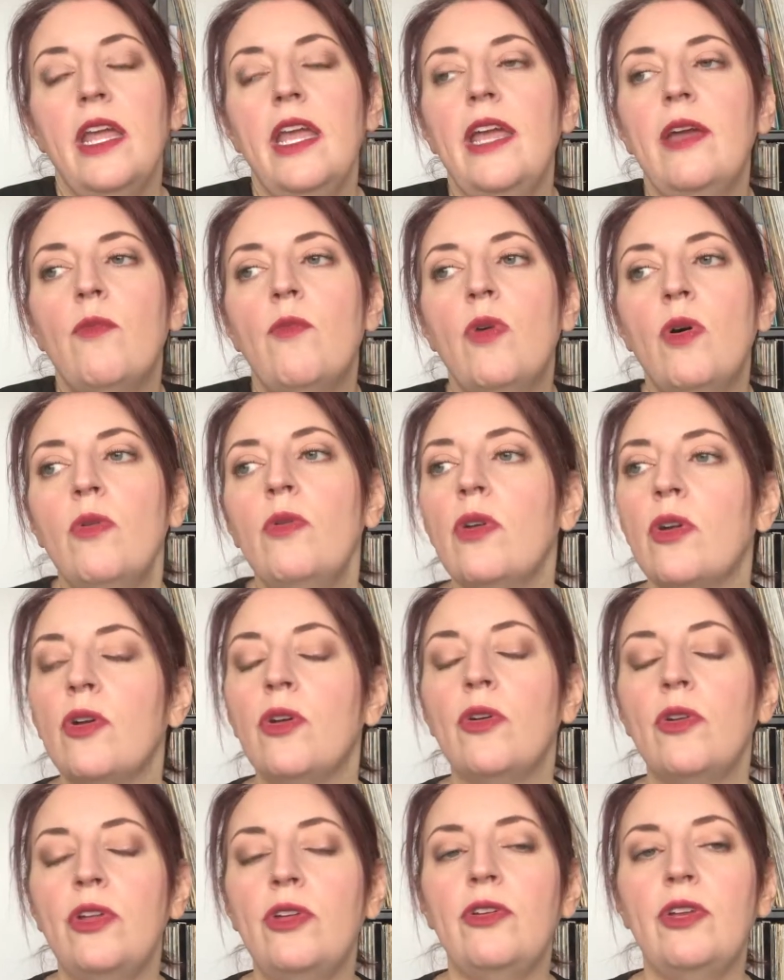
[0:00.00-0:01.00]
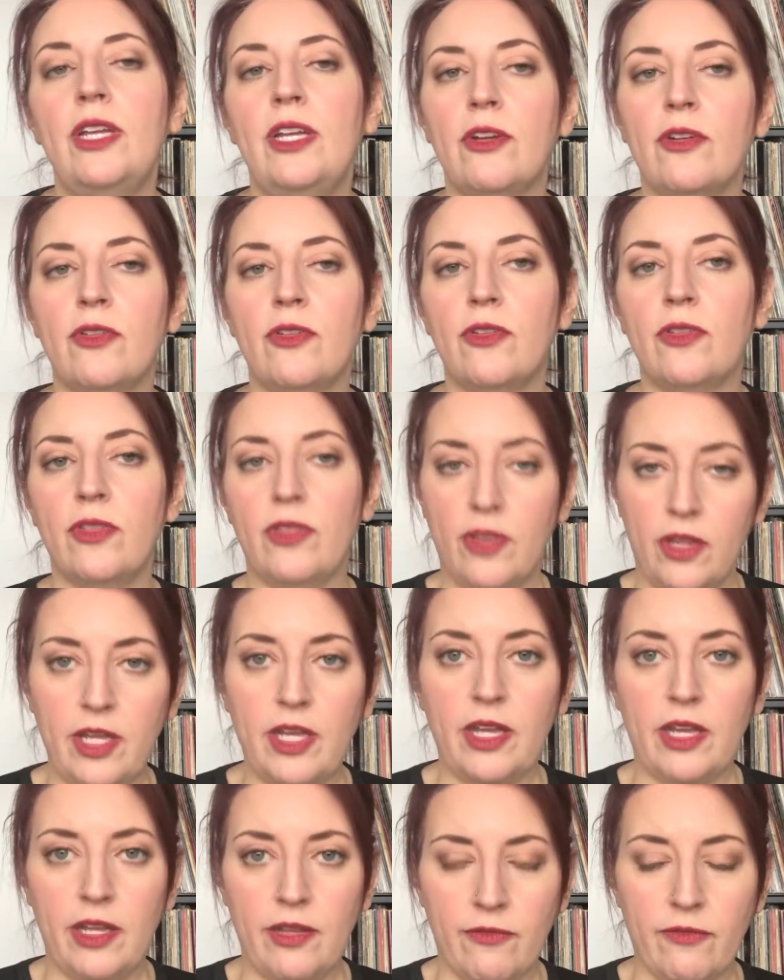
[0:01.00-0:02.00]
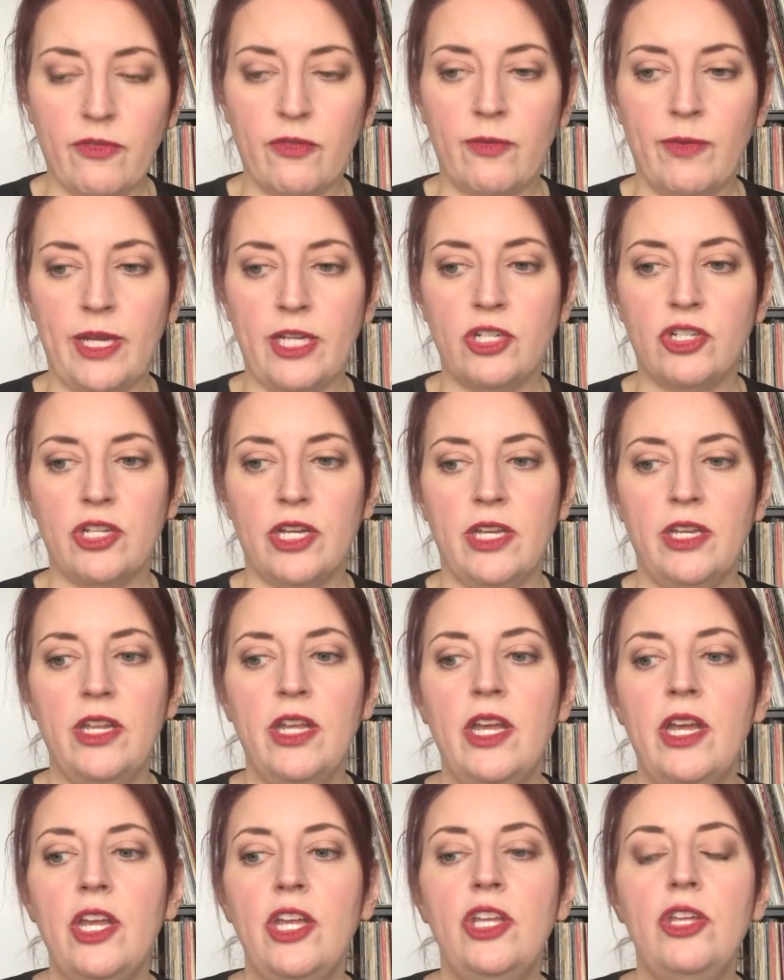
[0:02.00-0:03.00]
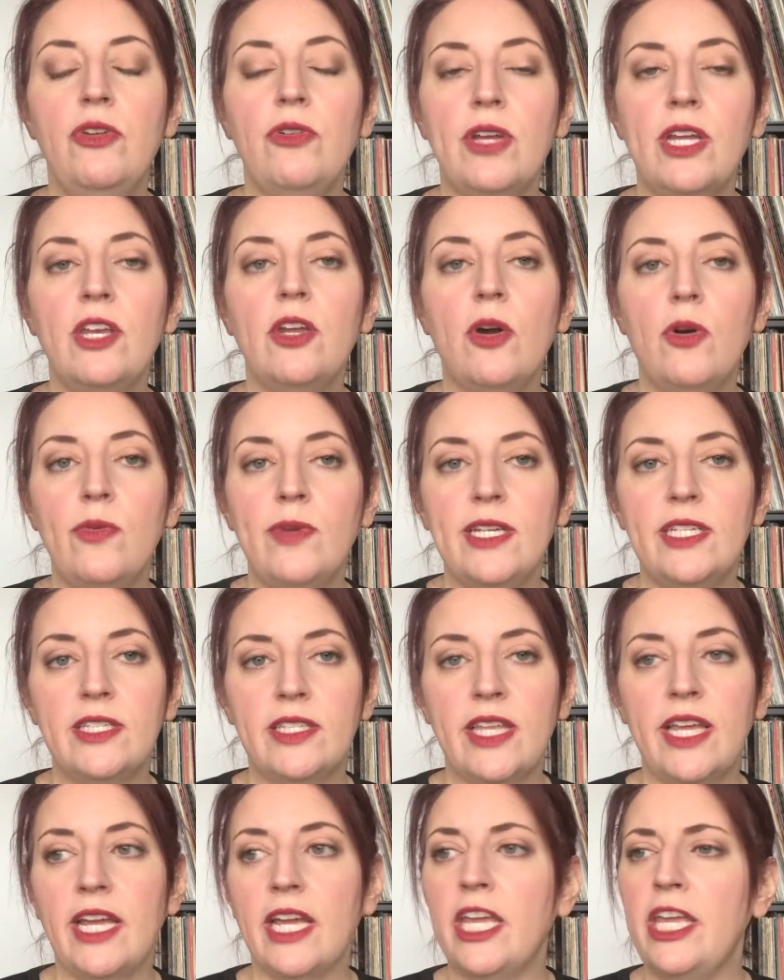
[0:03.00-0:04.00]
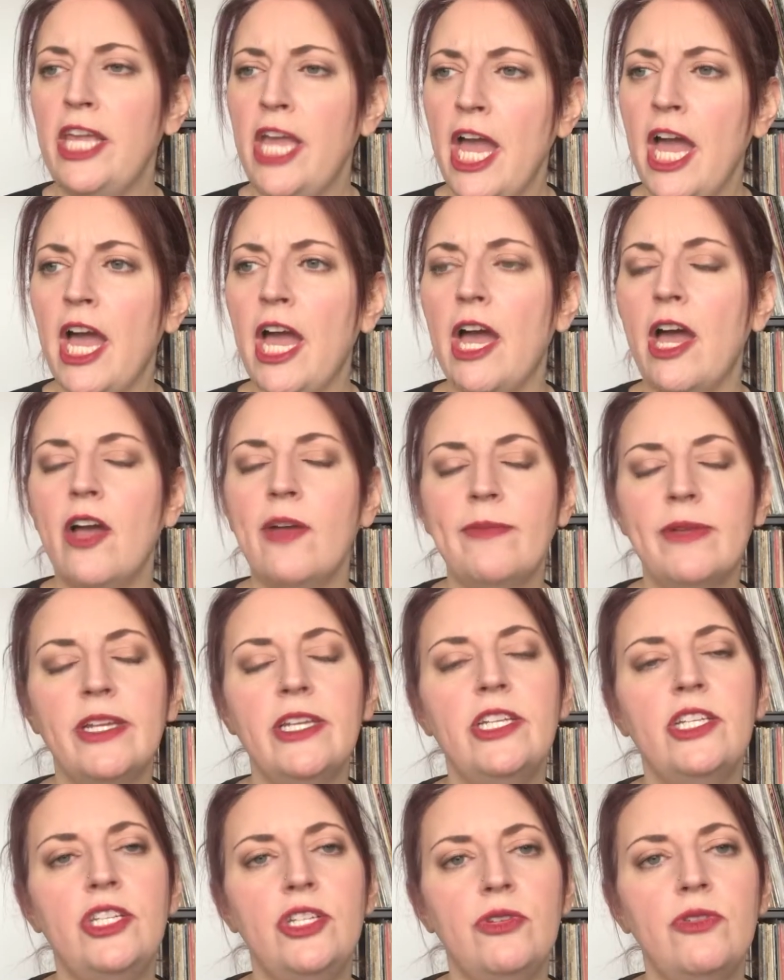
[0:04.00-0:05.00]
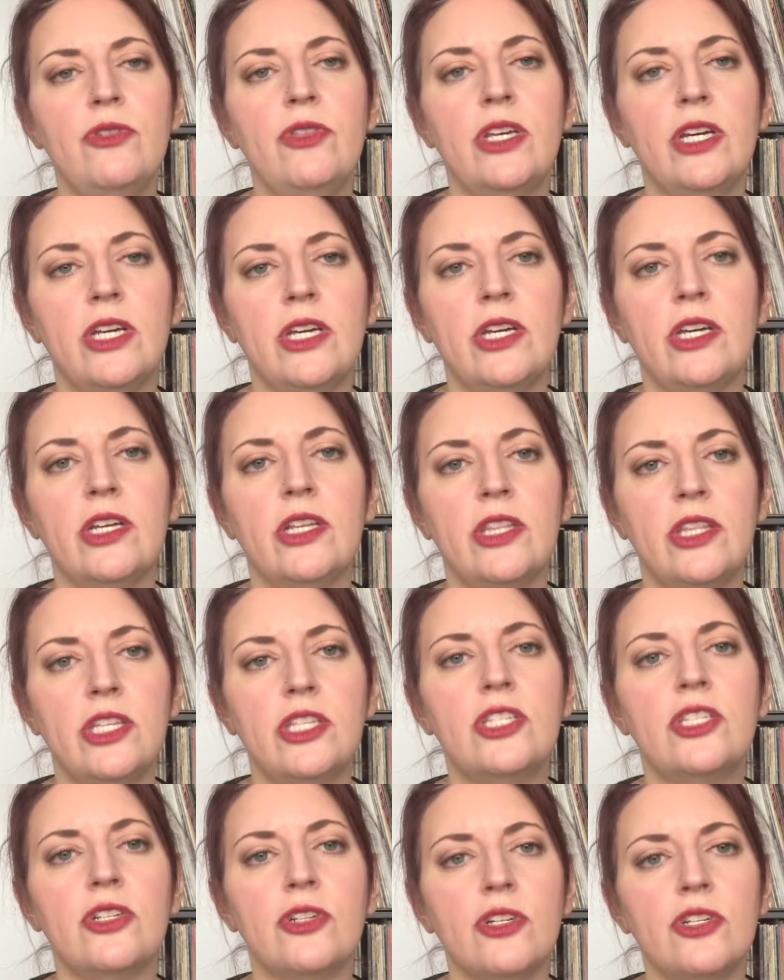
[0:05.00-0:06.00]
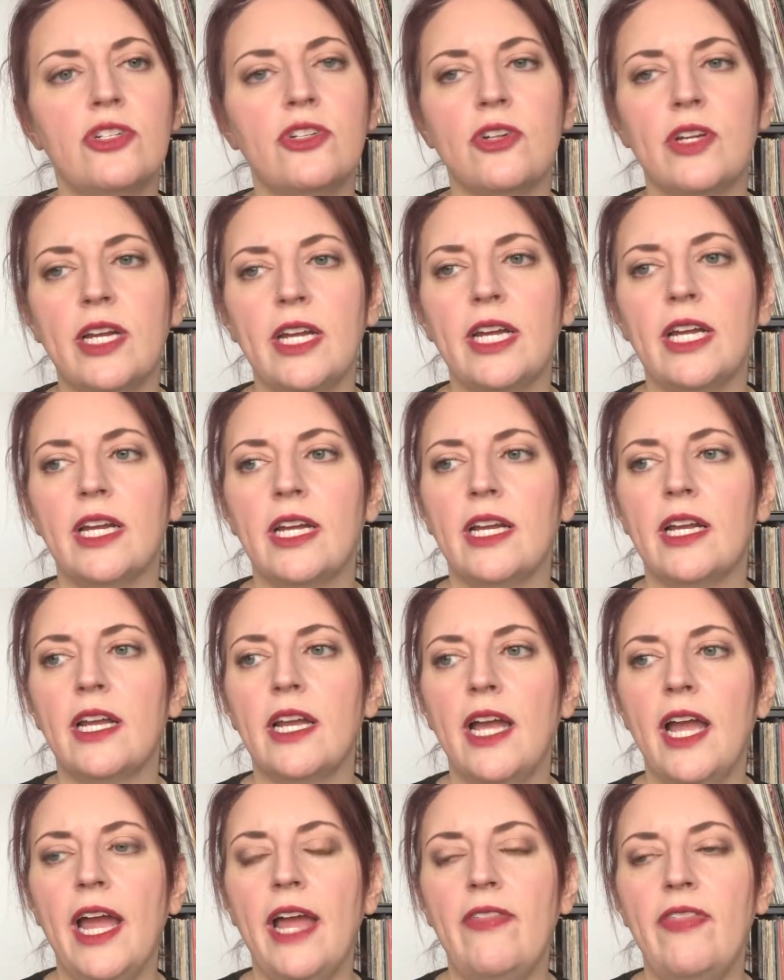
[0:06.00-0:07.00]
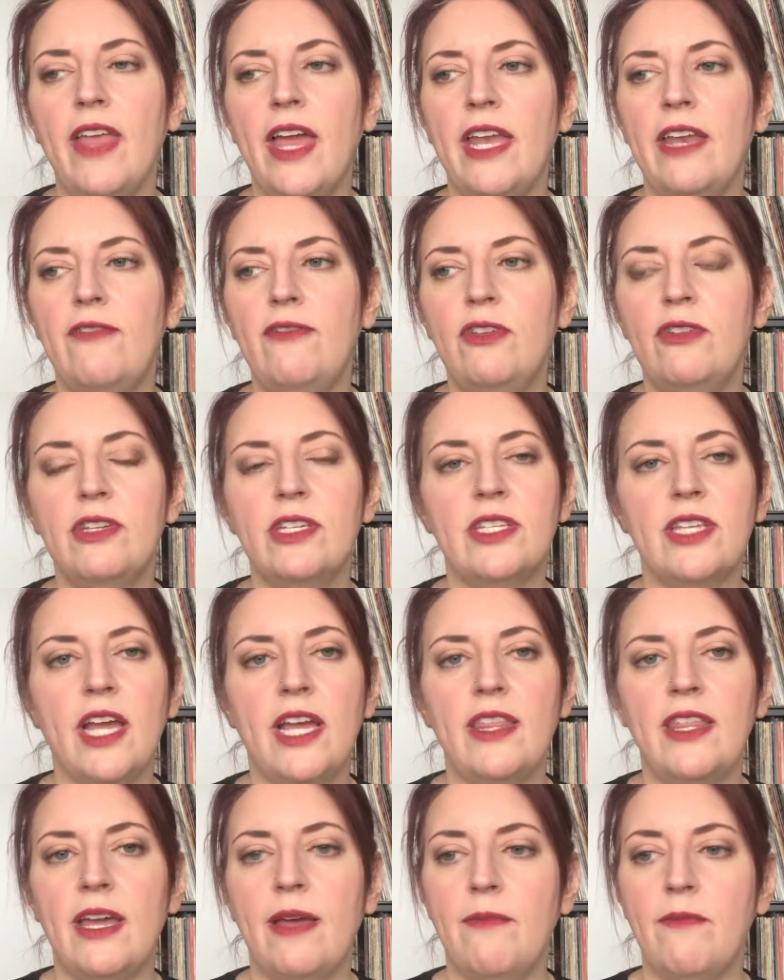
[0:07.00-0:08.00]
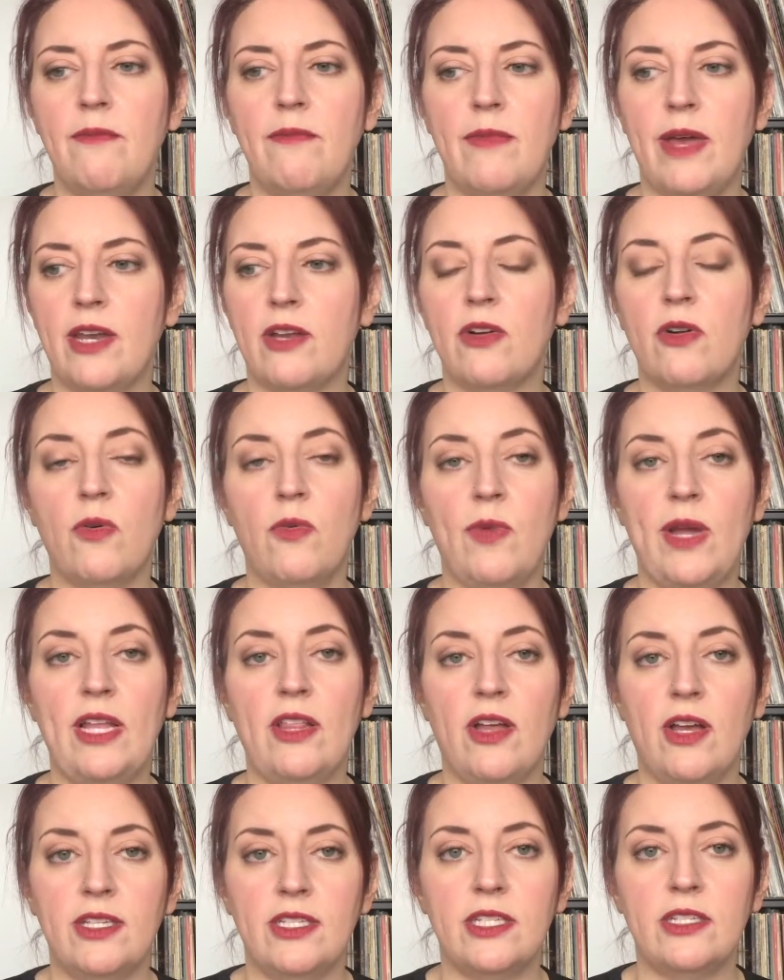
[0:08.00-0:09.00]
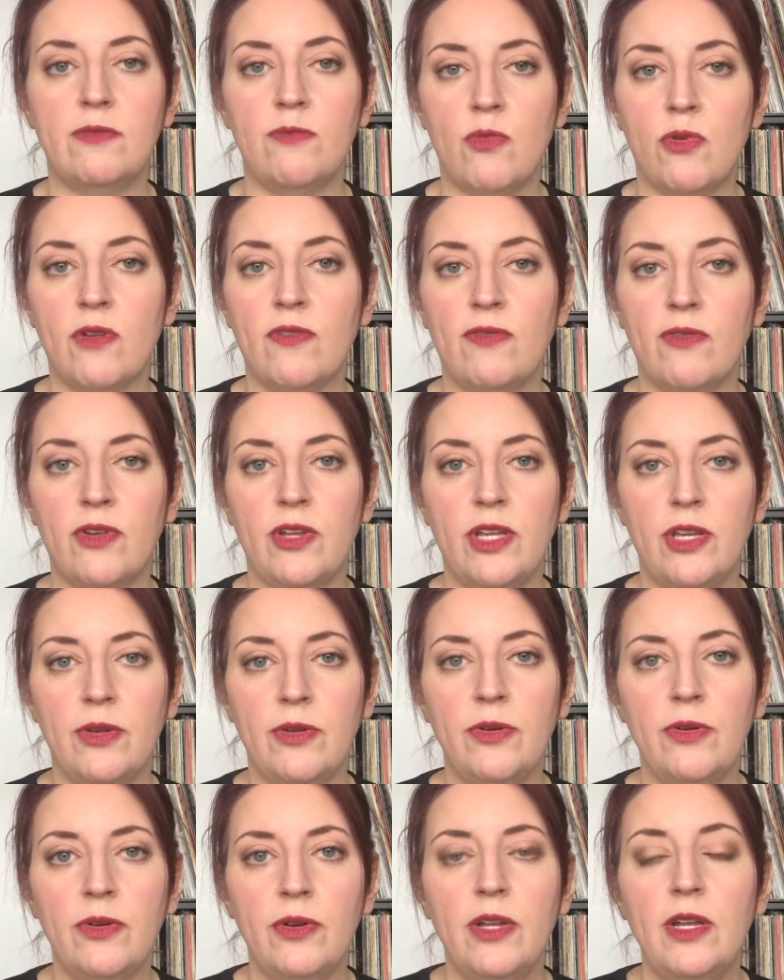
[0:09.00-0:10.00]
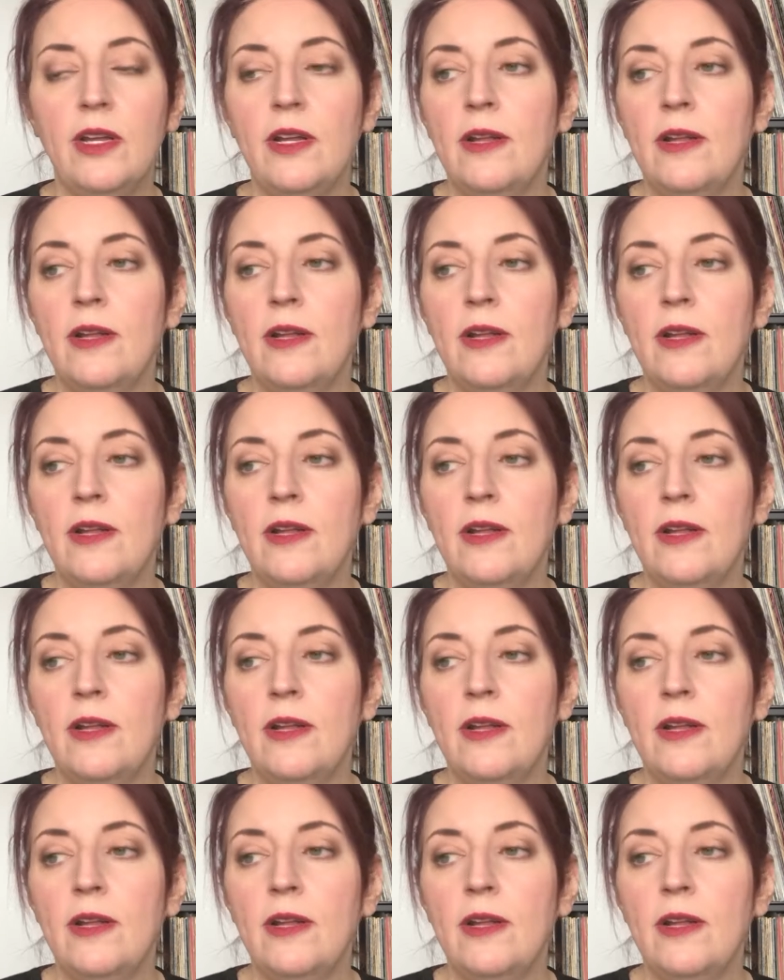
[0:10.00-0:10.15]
It won't hurt you to hear the information. You can always think, yeah, I'm going to do the surgery. And then if you decide that medical weight loss is more for you,